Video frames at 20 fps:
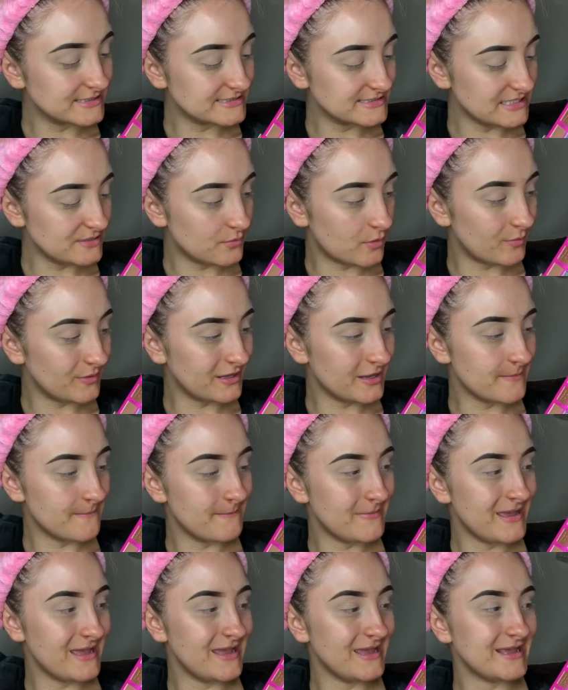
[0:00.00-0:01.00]
see what we can
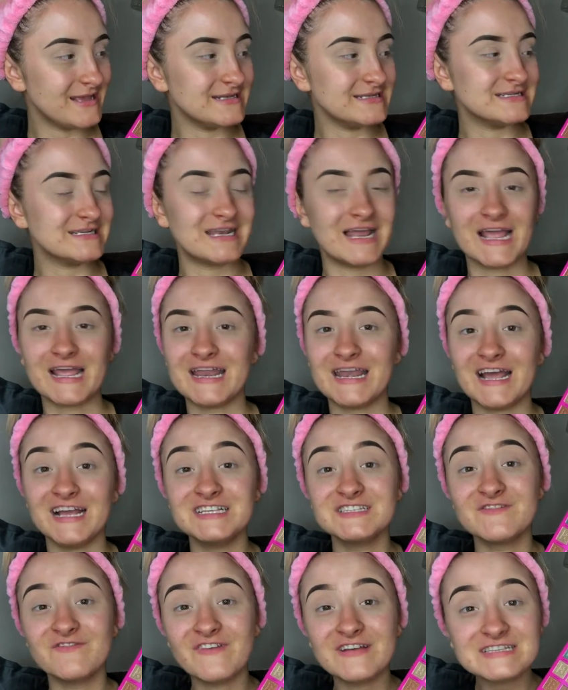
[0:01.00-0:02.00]
make into like a
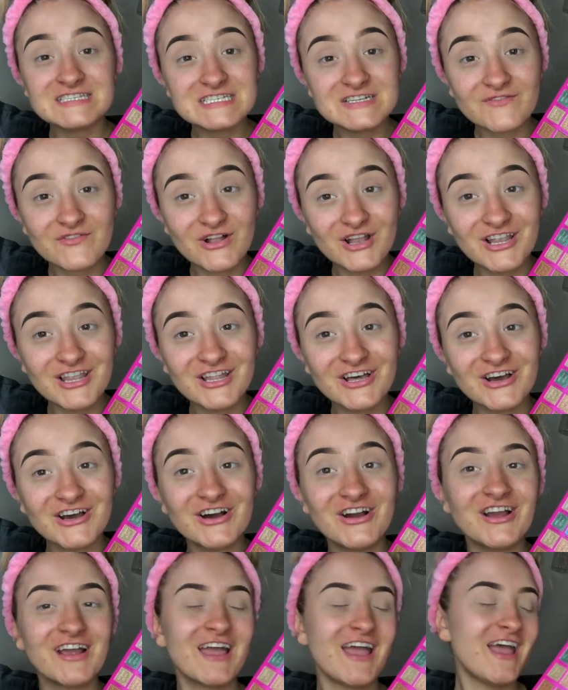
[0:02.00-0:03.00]
nice festival
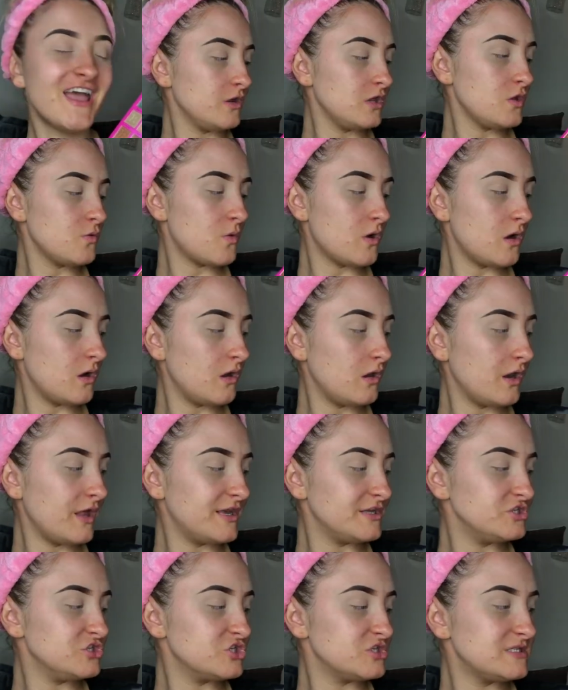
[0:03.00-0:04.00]
look for you all,
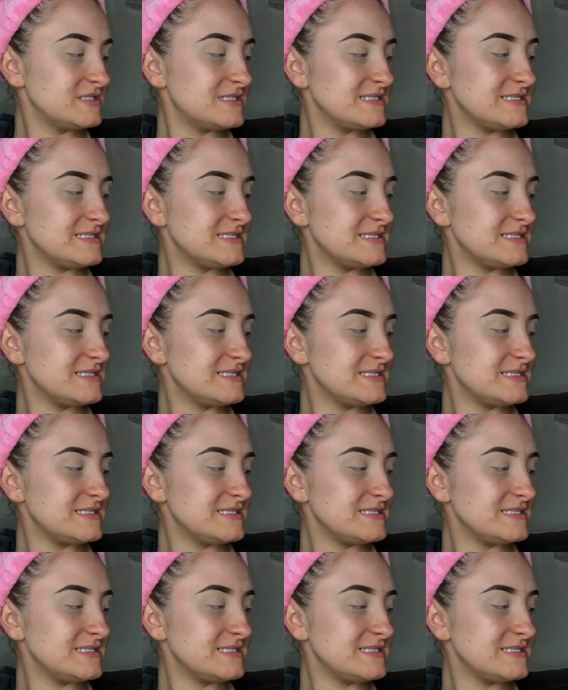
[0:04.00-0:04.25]
and just